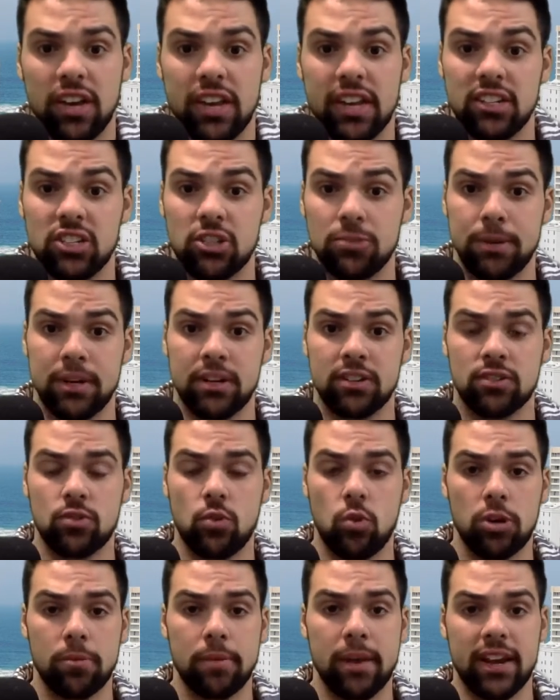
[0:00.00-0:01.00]
inexperienced
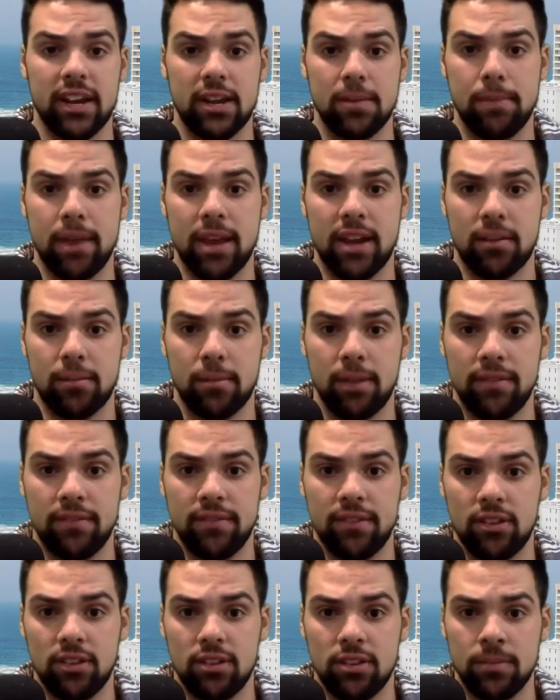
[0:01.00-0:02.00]
quarterback in Baker
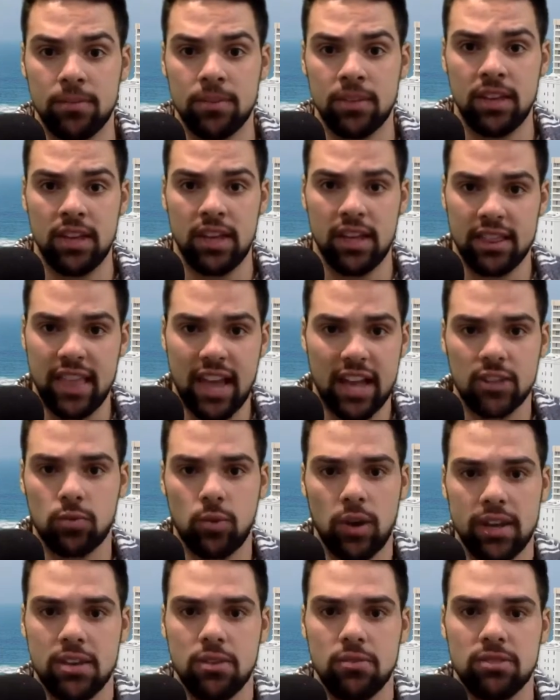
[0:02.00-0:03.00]
Mayfield, that's
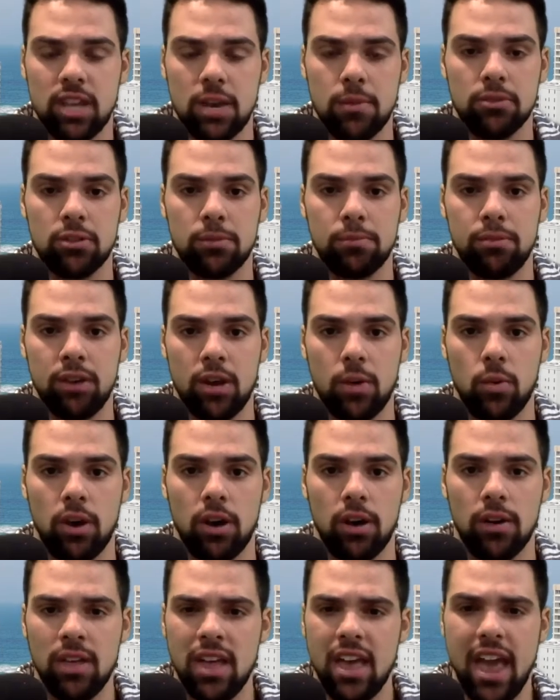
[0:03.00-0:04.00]
why he was able to play well.